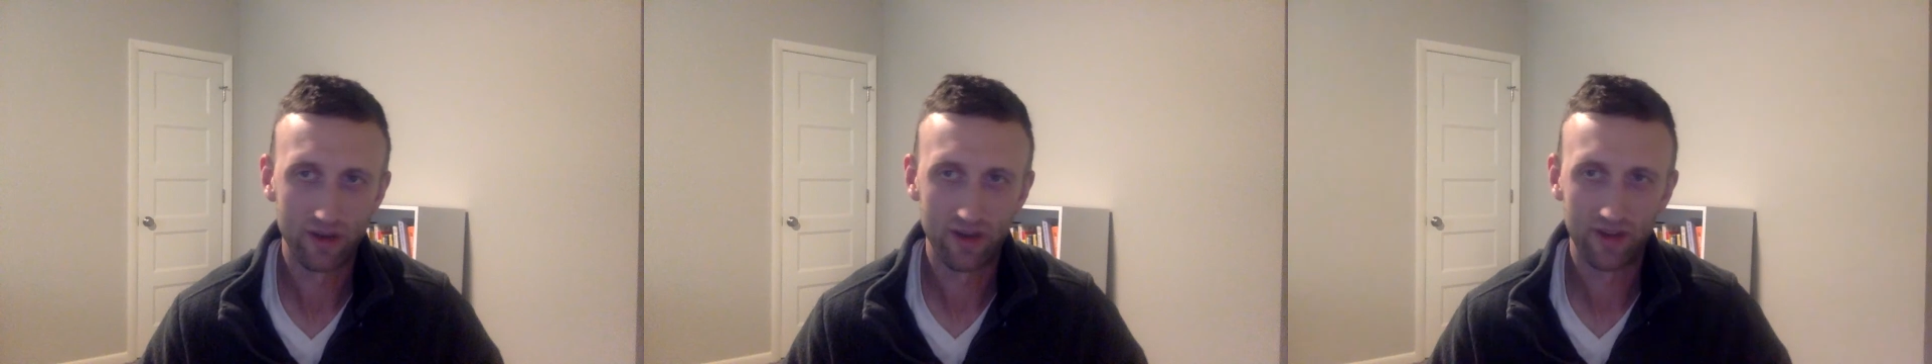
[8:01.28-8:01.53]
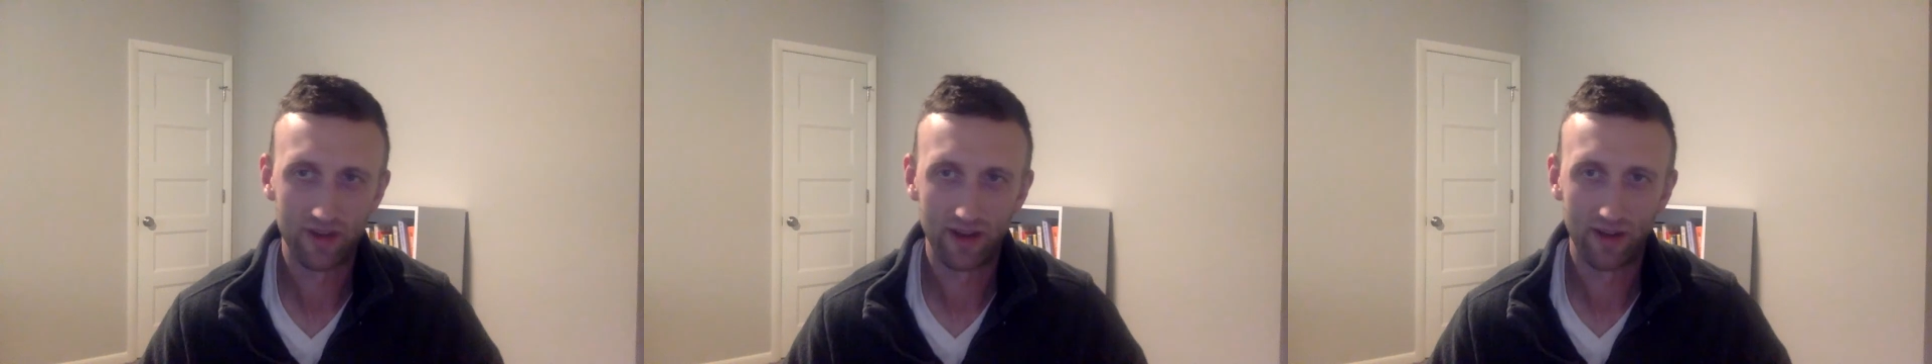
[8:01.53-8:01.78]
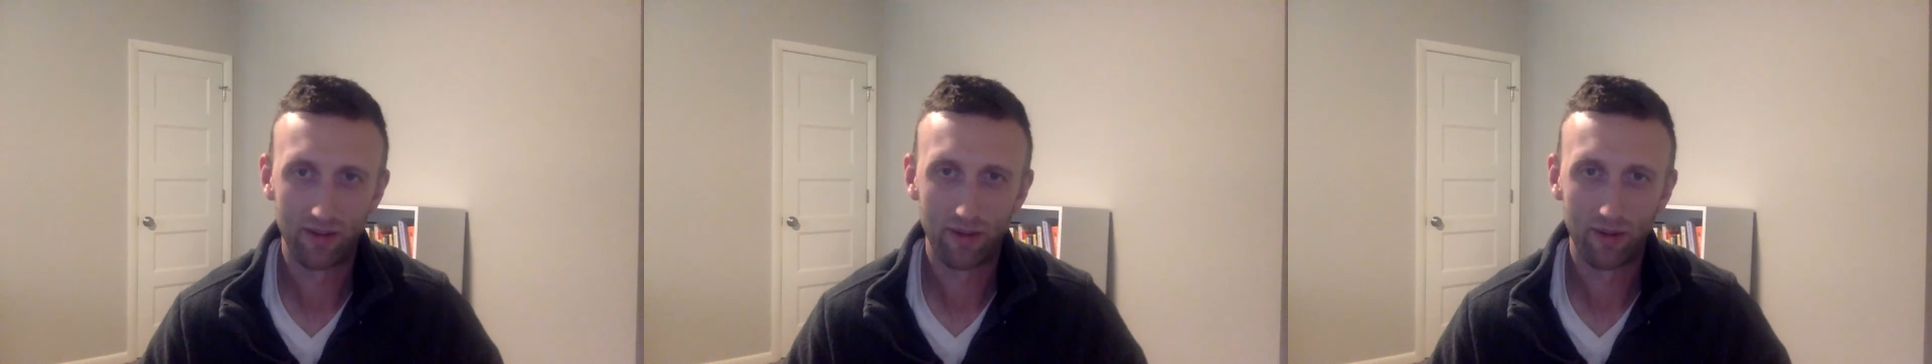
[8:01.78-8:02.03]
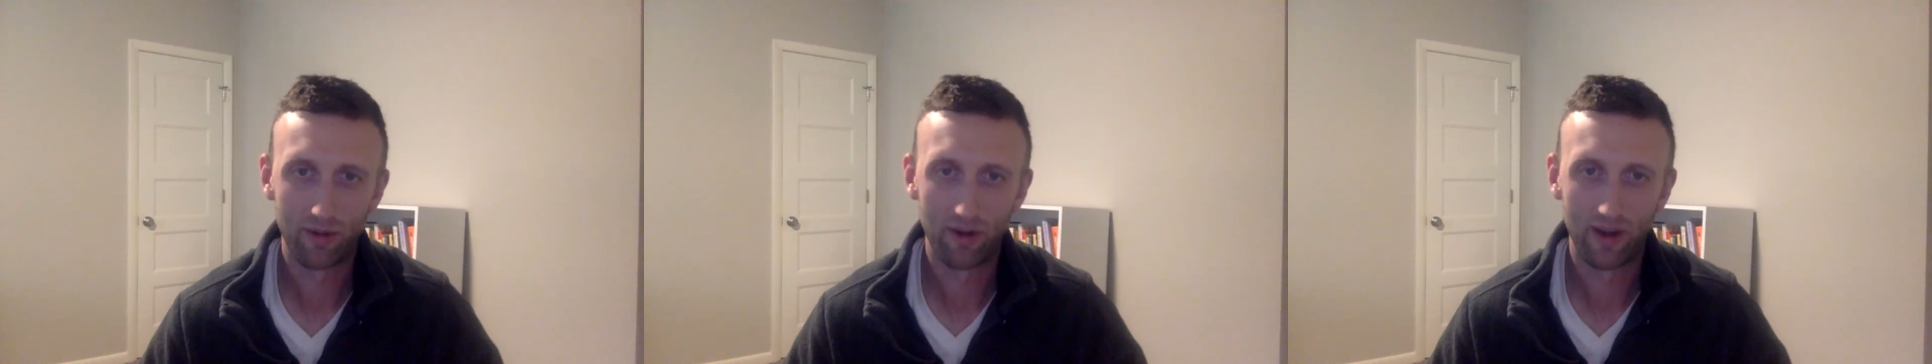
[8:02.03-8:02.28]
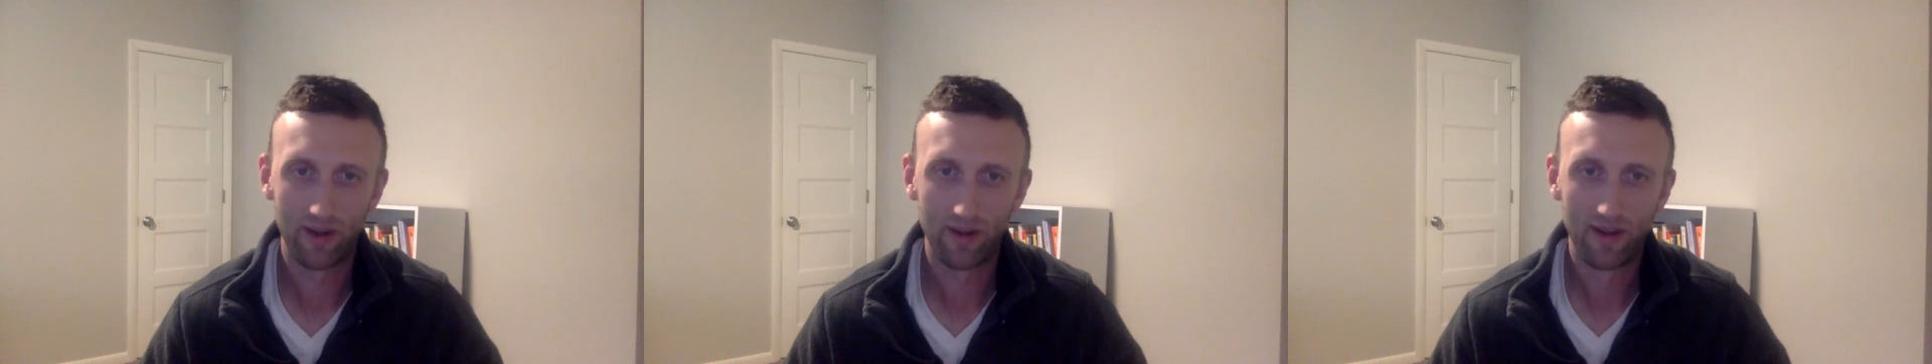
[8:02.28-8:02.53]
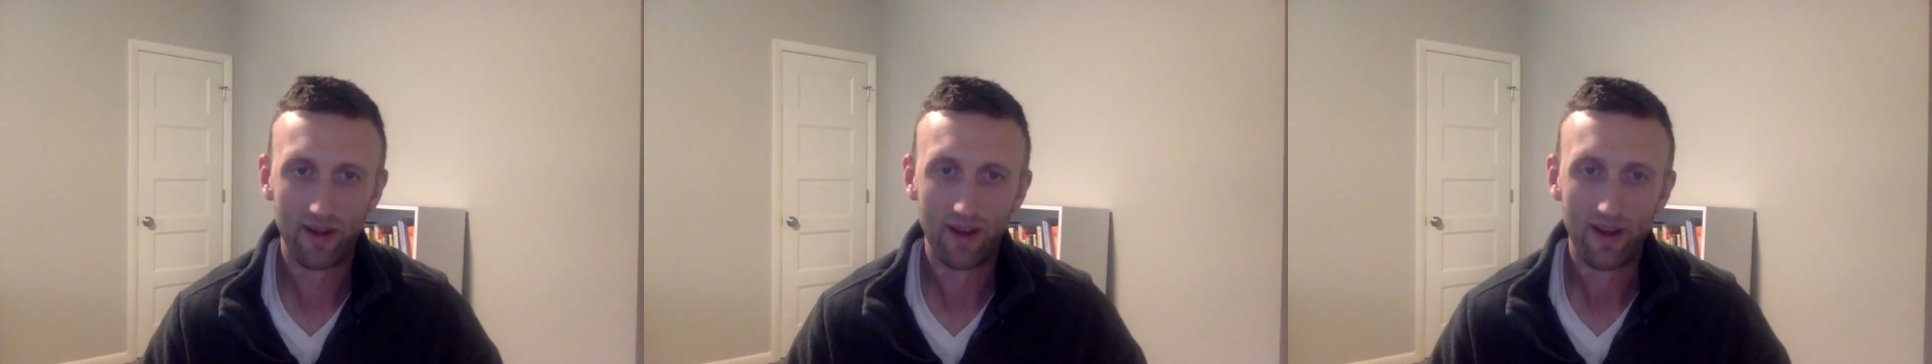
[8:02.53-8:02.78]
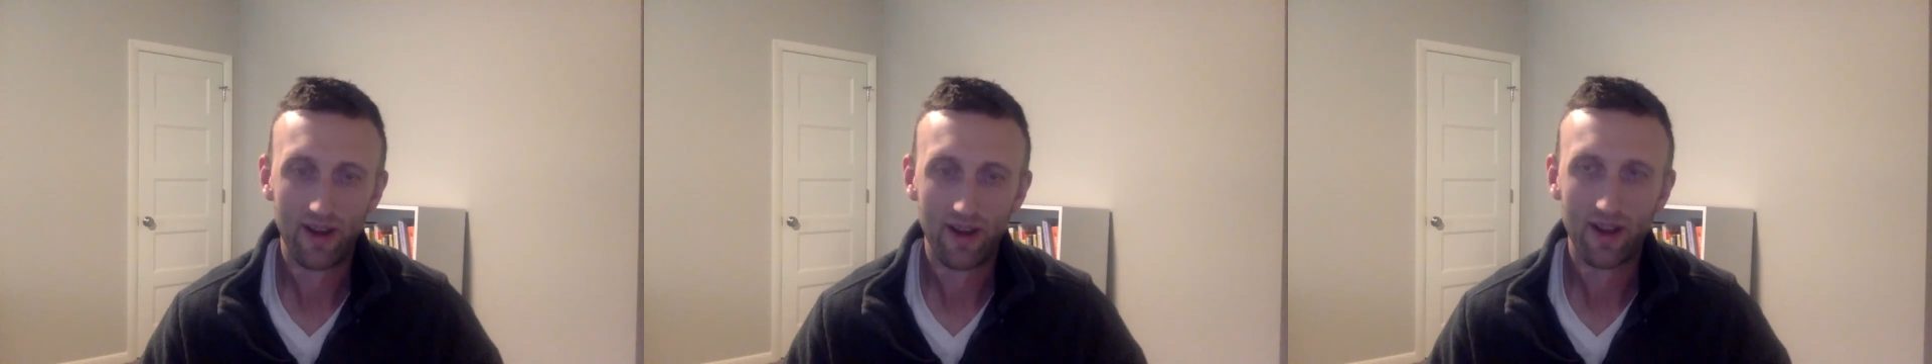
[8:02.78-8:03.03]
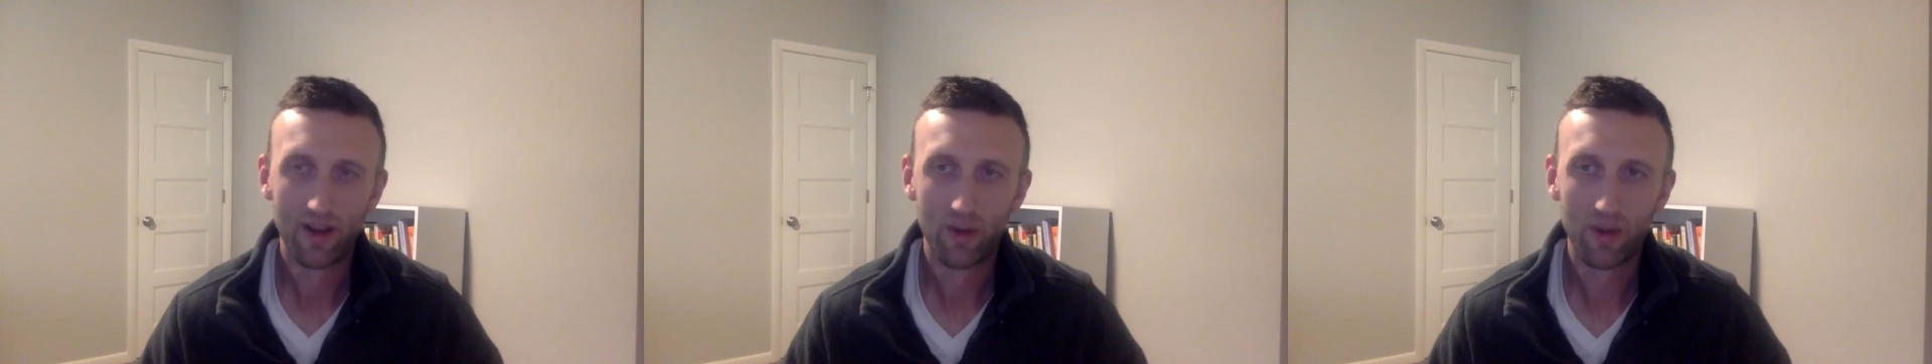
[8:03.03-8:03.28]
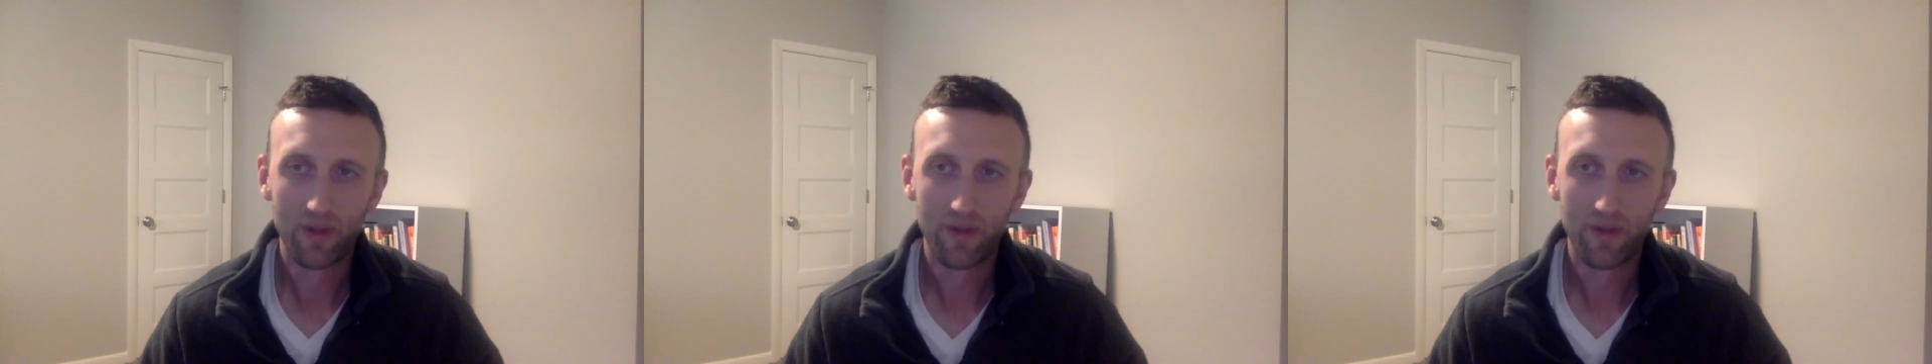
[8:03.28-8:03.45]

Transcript: inside our program, we